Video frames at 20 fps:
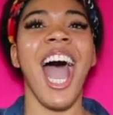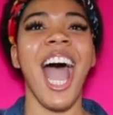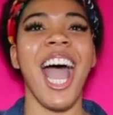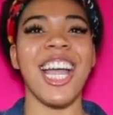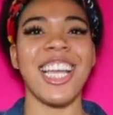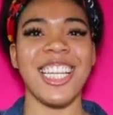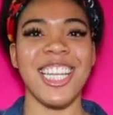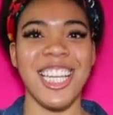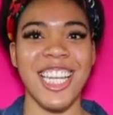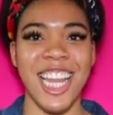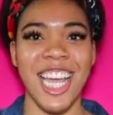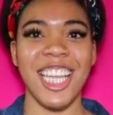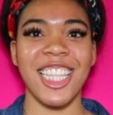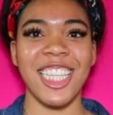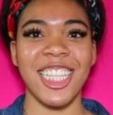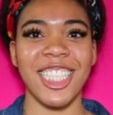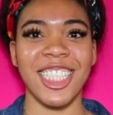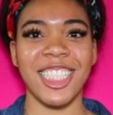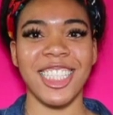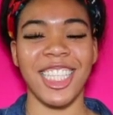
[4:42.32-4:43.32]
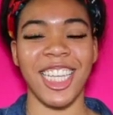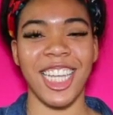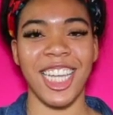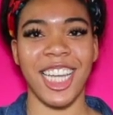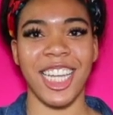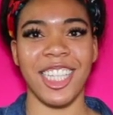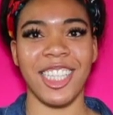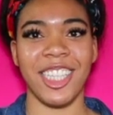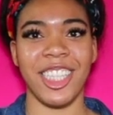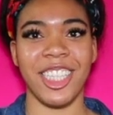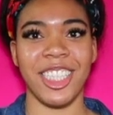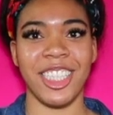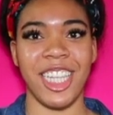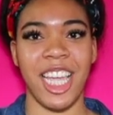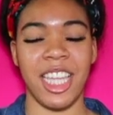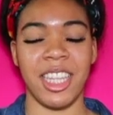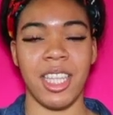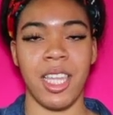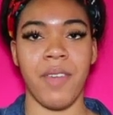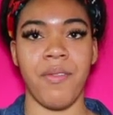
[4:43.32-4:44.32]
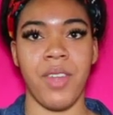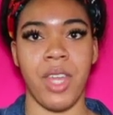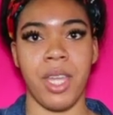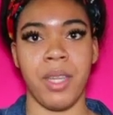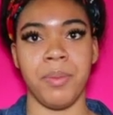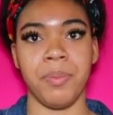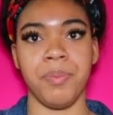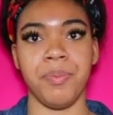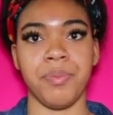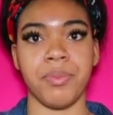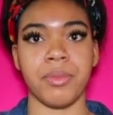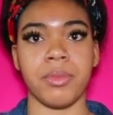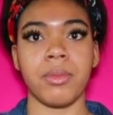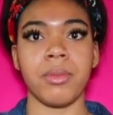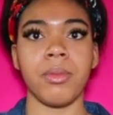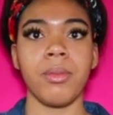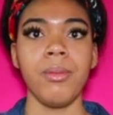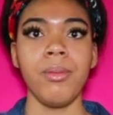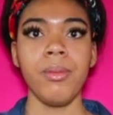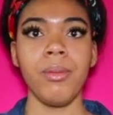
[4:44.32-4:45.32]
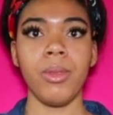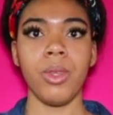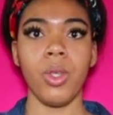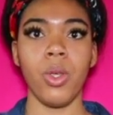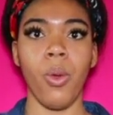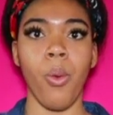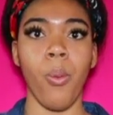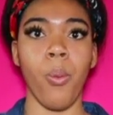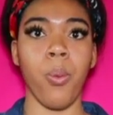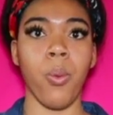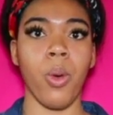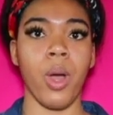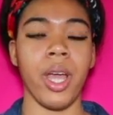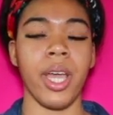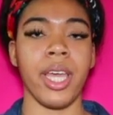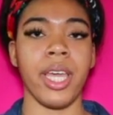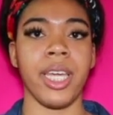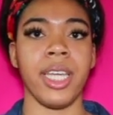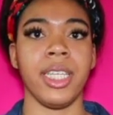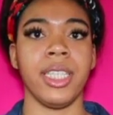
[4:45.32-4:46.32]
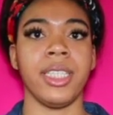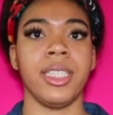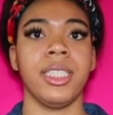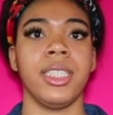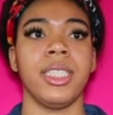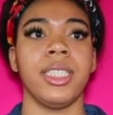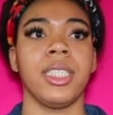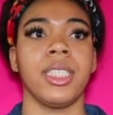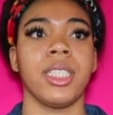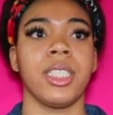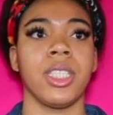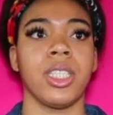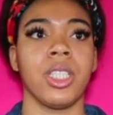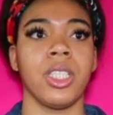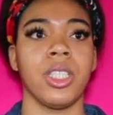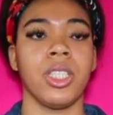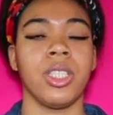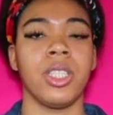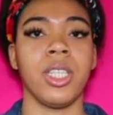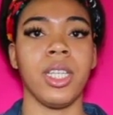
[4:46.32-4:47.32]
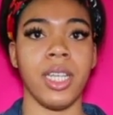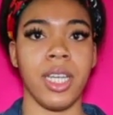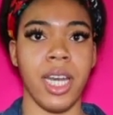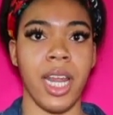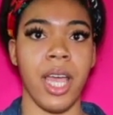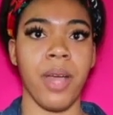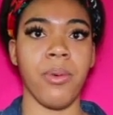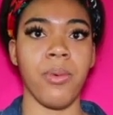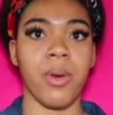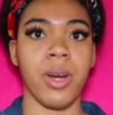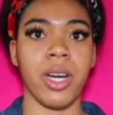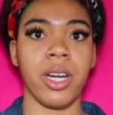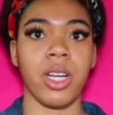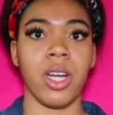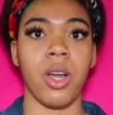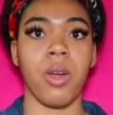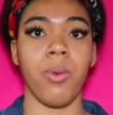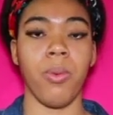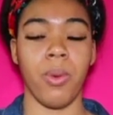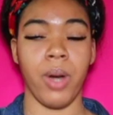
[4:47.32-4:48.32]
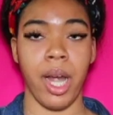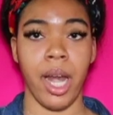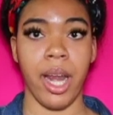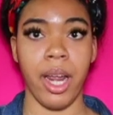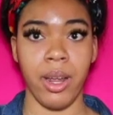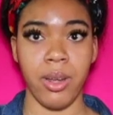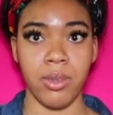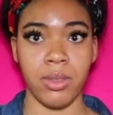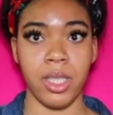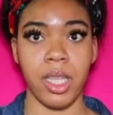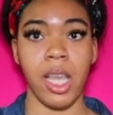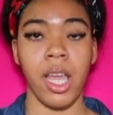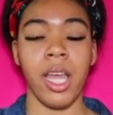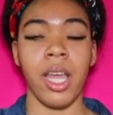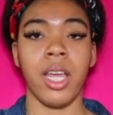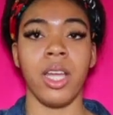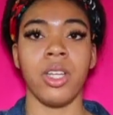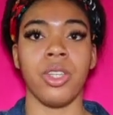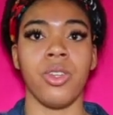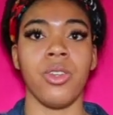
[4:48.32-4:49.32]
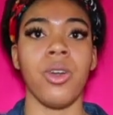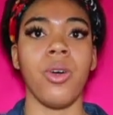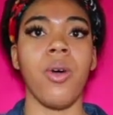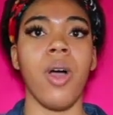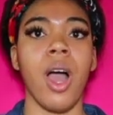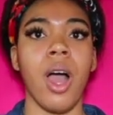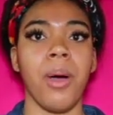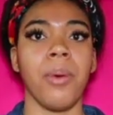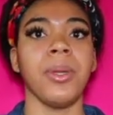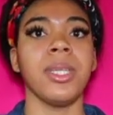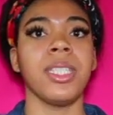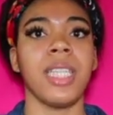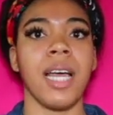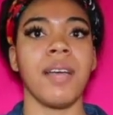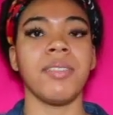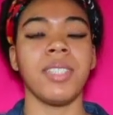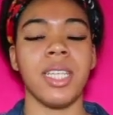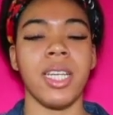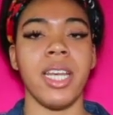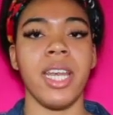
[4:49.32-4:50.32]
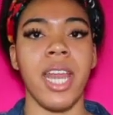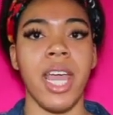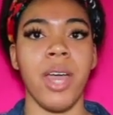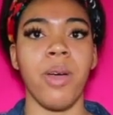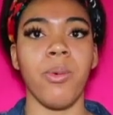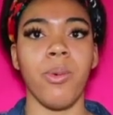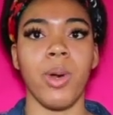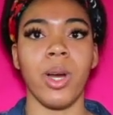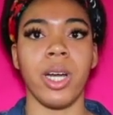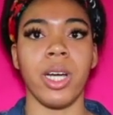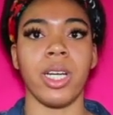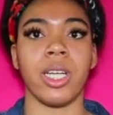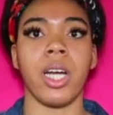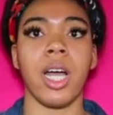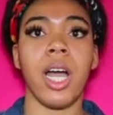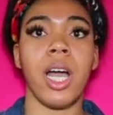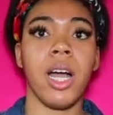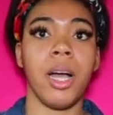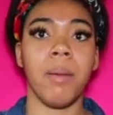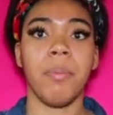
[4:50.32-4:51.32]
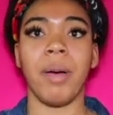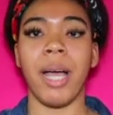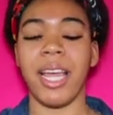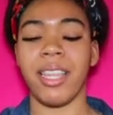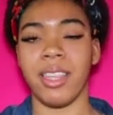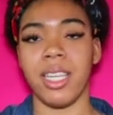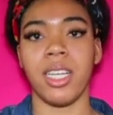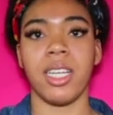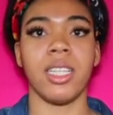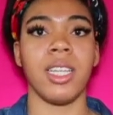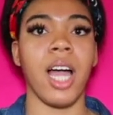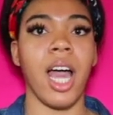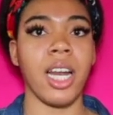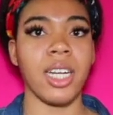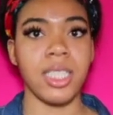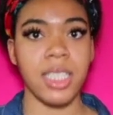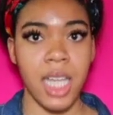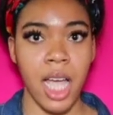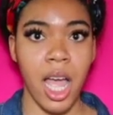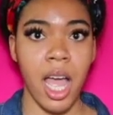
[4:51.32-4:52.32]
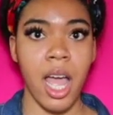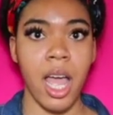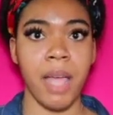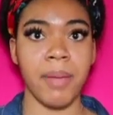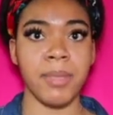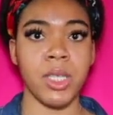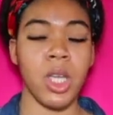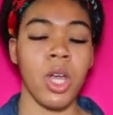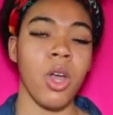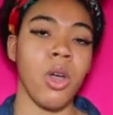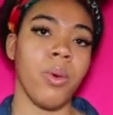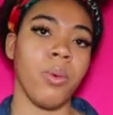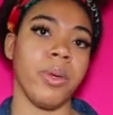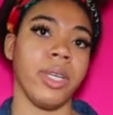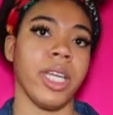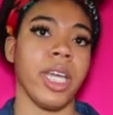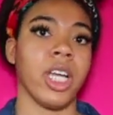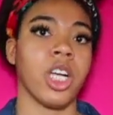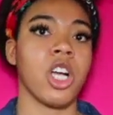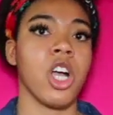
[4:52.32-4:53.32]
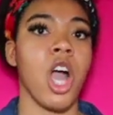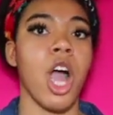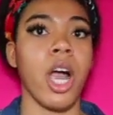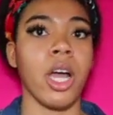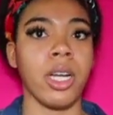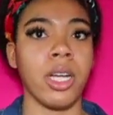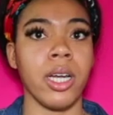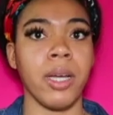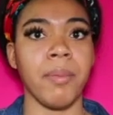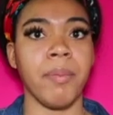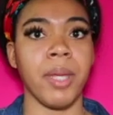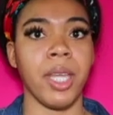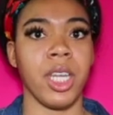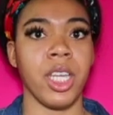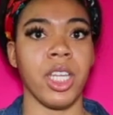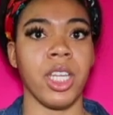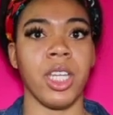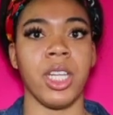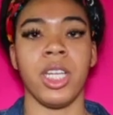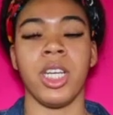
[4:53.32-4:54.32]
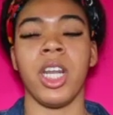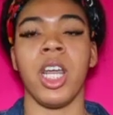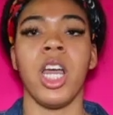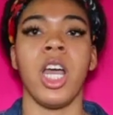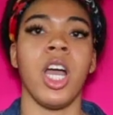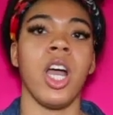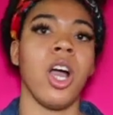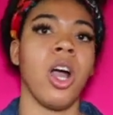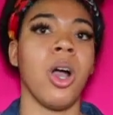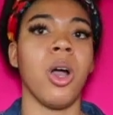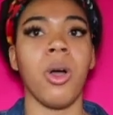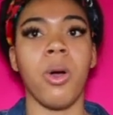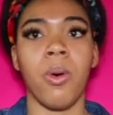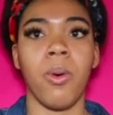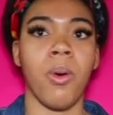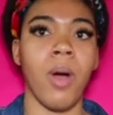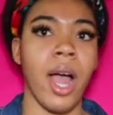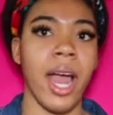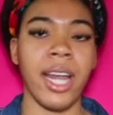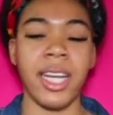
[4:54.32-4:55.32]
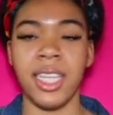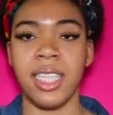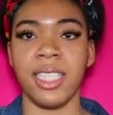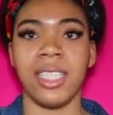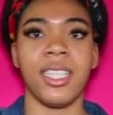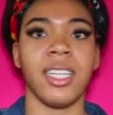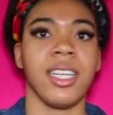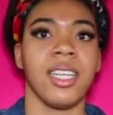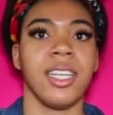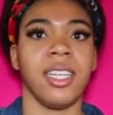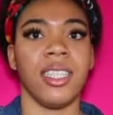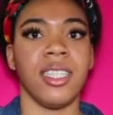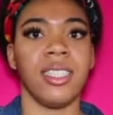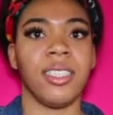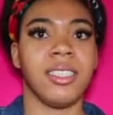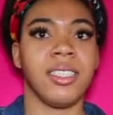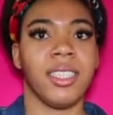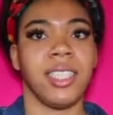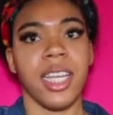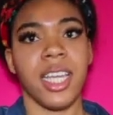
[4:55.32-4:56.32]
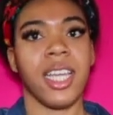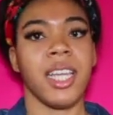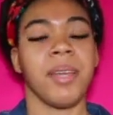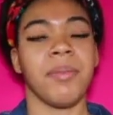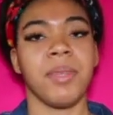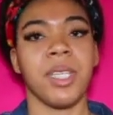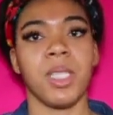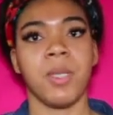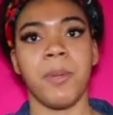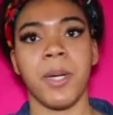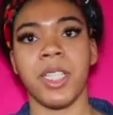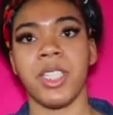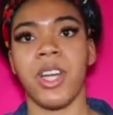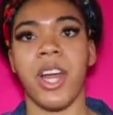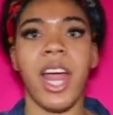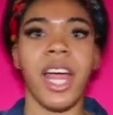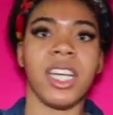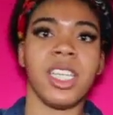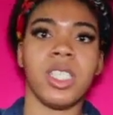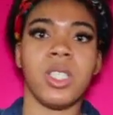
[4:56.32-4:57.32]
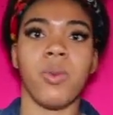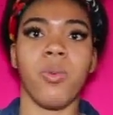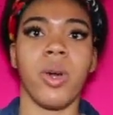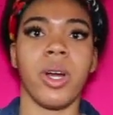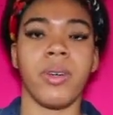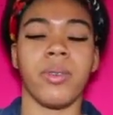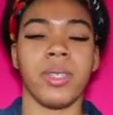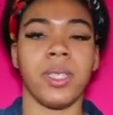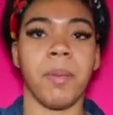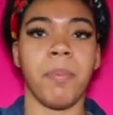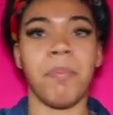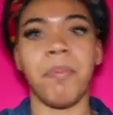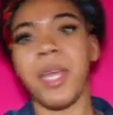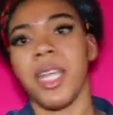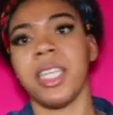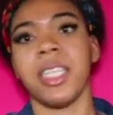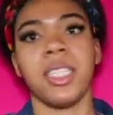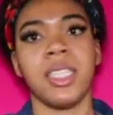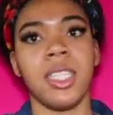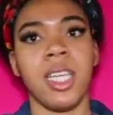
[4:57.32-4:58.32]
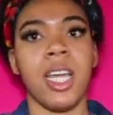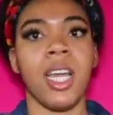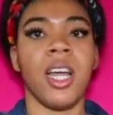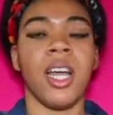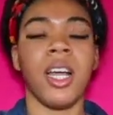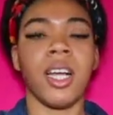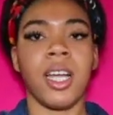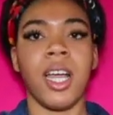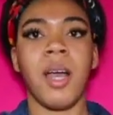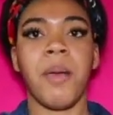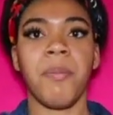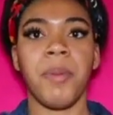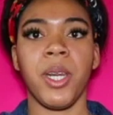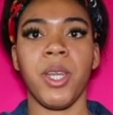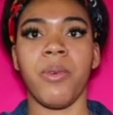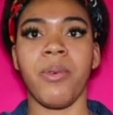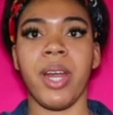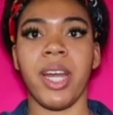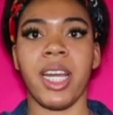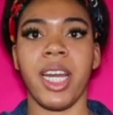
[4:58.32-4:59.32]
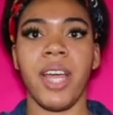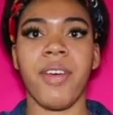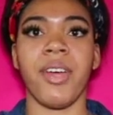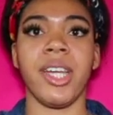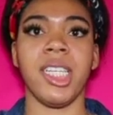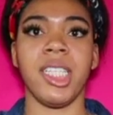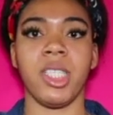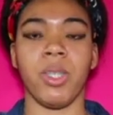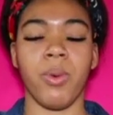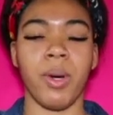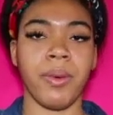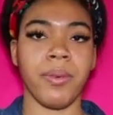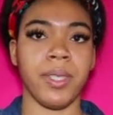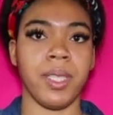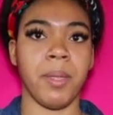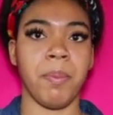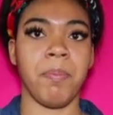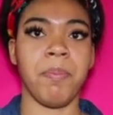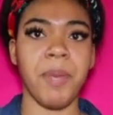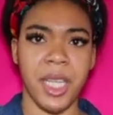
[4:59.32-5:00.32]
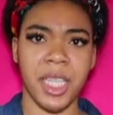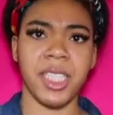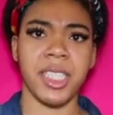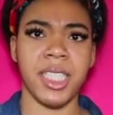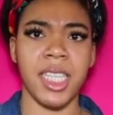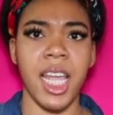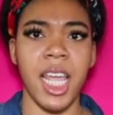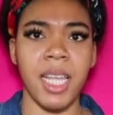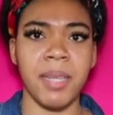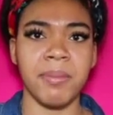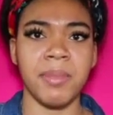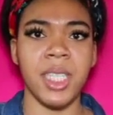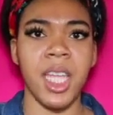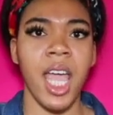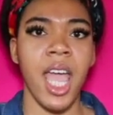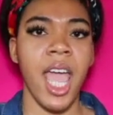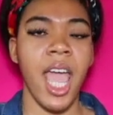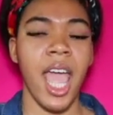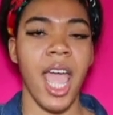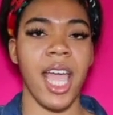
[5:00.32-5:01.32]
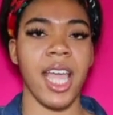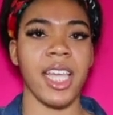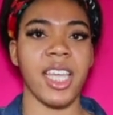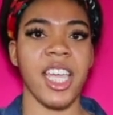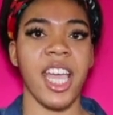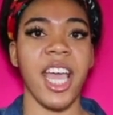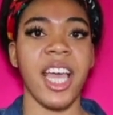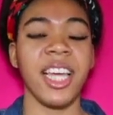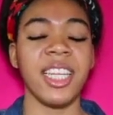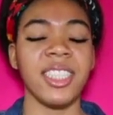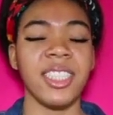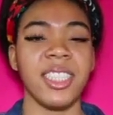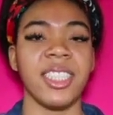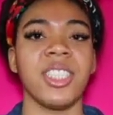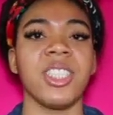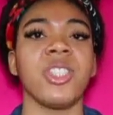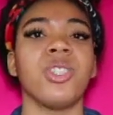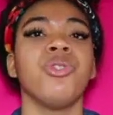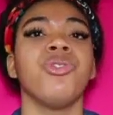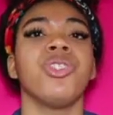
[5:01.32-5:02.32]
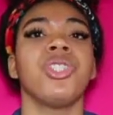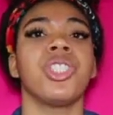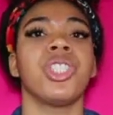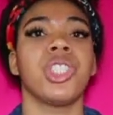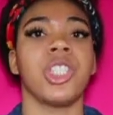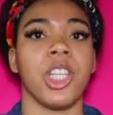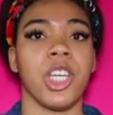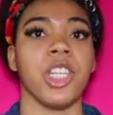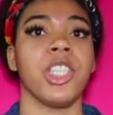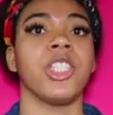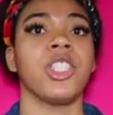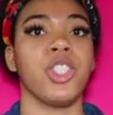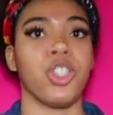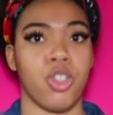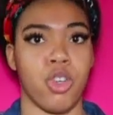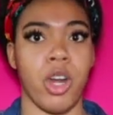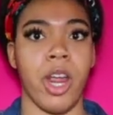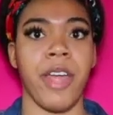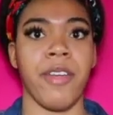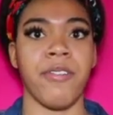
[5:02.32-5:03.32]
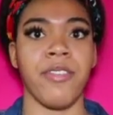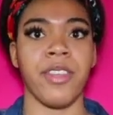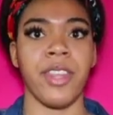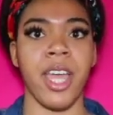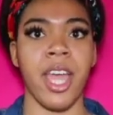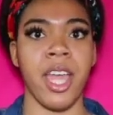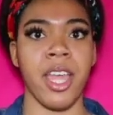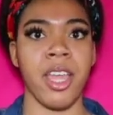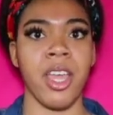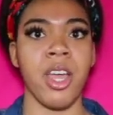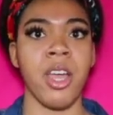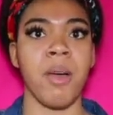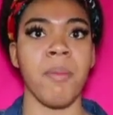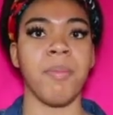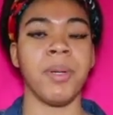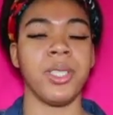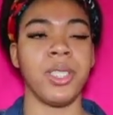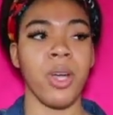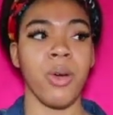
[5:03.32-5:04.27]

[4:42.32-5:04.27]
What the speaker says: another thing I learned at the event was to network around. You don't always have to network up. I think a lot of times we get caught up in, oh, I need to DM this person, I need to work with the biggest company right now. I need to work with the biggest names. And yes, you should strive for that, but